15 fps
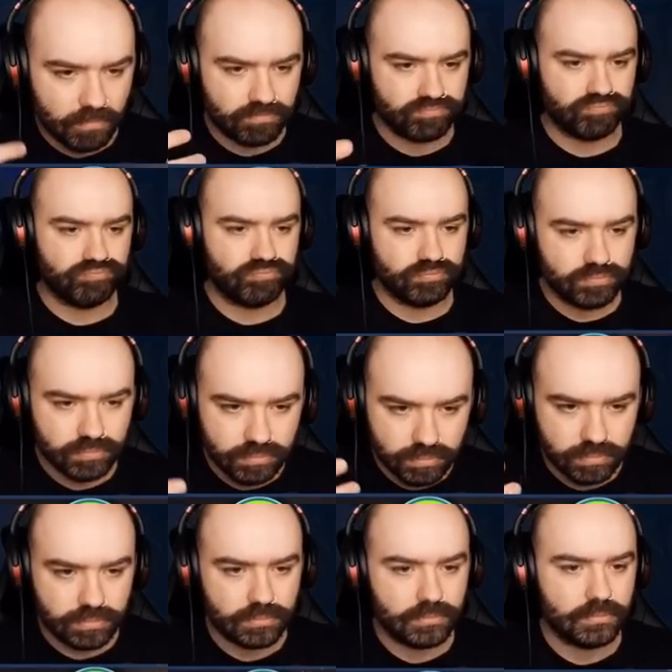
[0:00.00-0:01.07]
production of
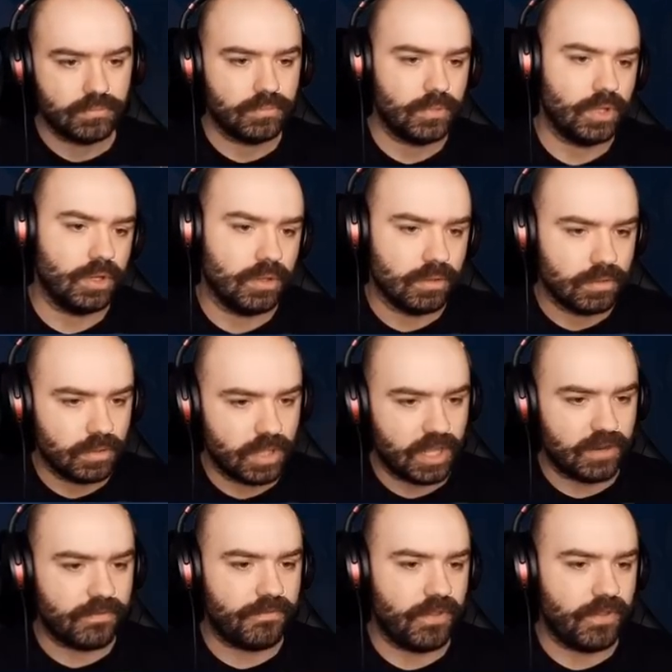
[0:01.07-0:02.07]
vehicles. You know, get a